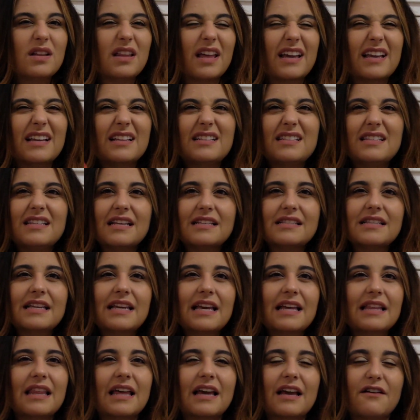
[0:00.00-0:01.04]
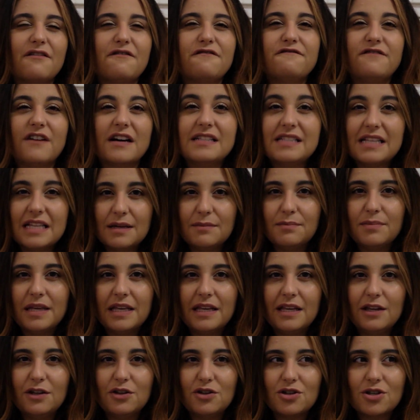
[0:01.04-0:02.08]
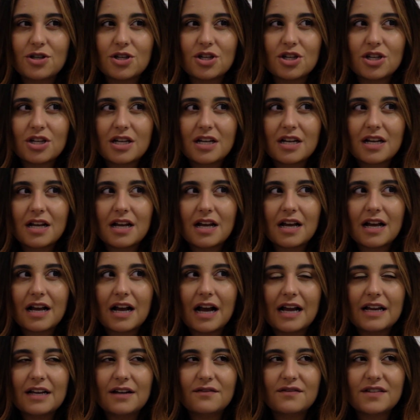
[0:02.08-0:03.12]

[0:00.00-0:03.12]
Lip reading: like, it doesn't get like a fuzzy peach kind of